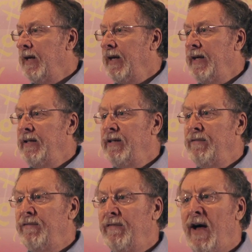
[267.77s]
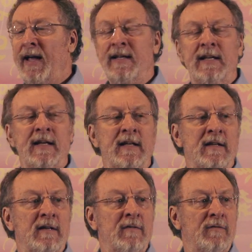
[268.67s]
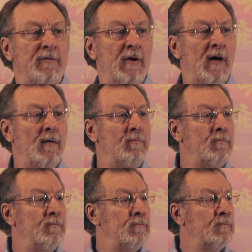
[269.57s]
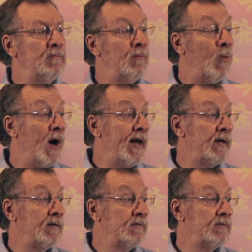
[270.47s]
He defined it from what?